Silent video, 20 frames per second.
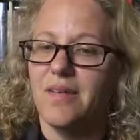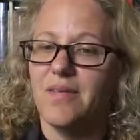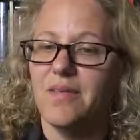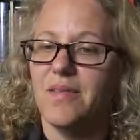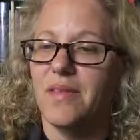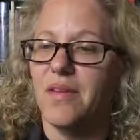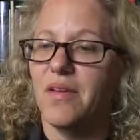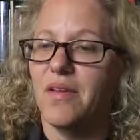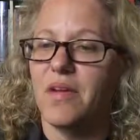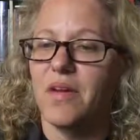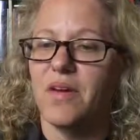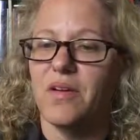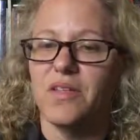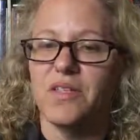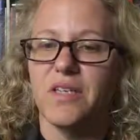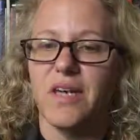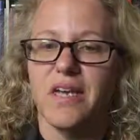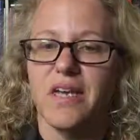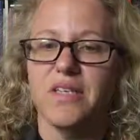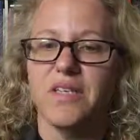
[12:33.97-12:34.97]
there you go.
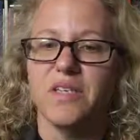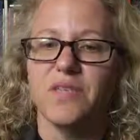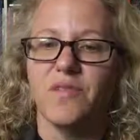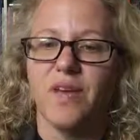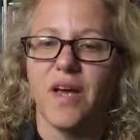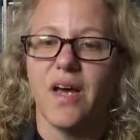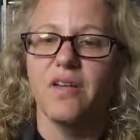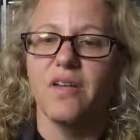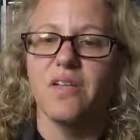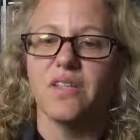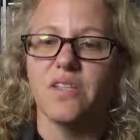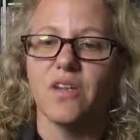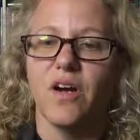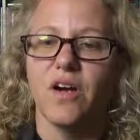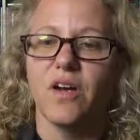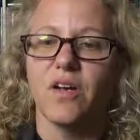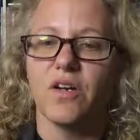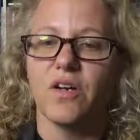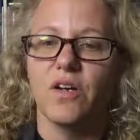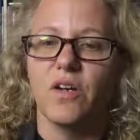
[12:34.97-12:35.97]
I just found this
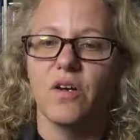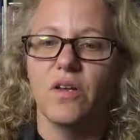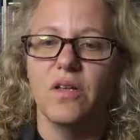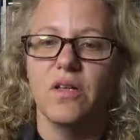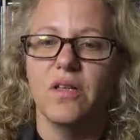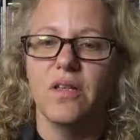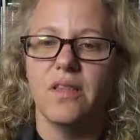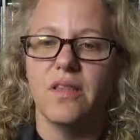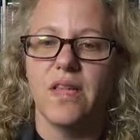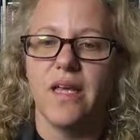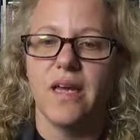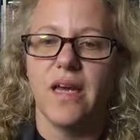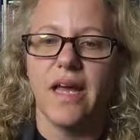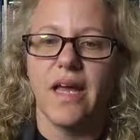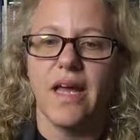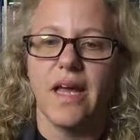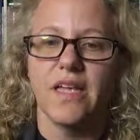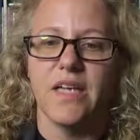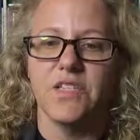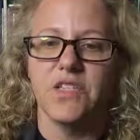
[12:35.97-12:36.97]
article that I
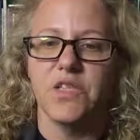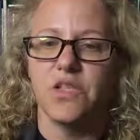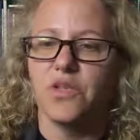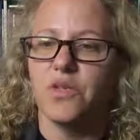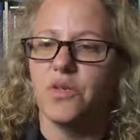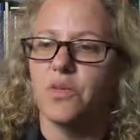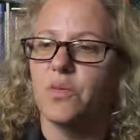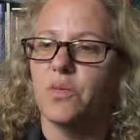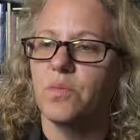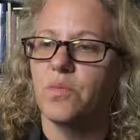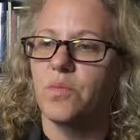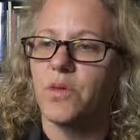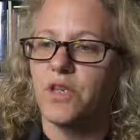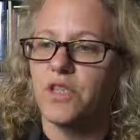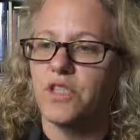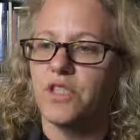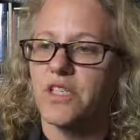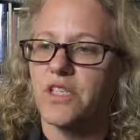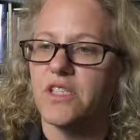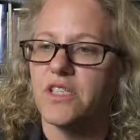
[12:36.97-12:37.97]
had to
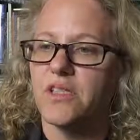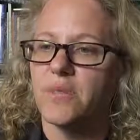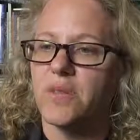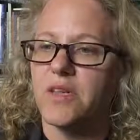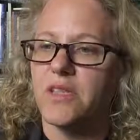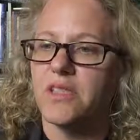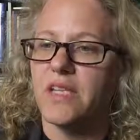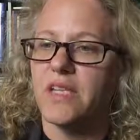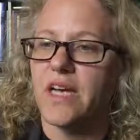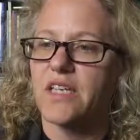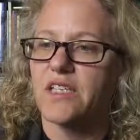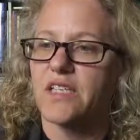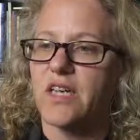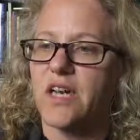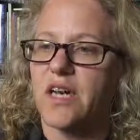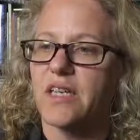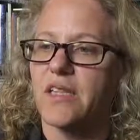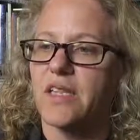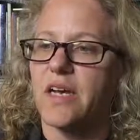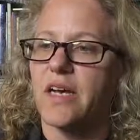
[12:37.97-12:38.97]
purchase, but it's actually
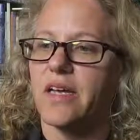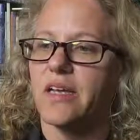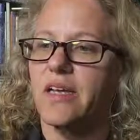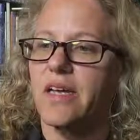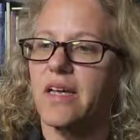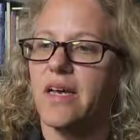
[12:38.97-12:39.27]
online.